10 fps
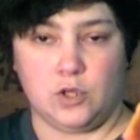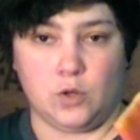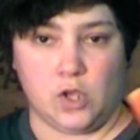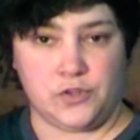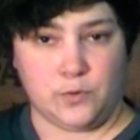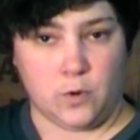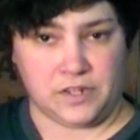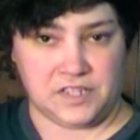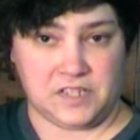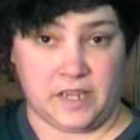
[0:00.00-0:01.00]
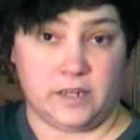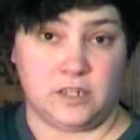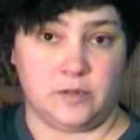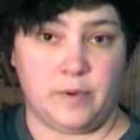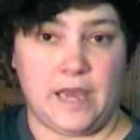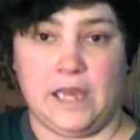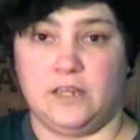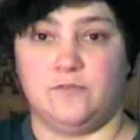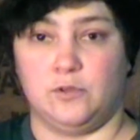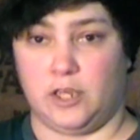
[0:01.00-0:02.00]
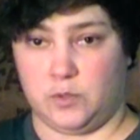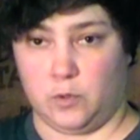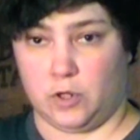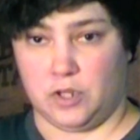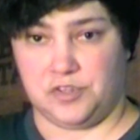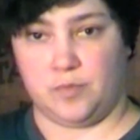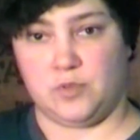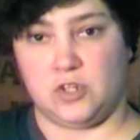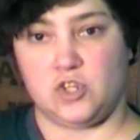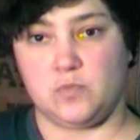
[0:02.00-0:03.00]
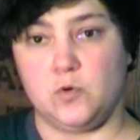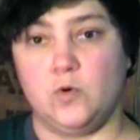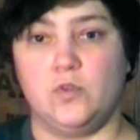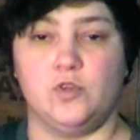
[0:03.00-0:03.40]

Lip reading: You also want a sanding pad if you like to work on something smooth.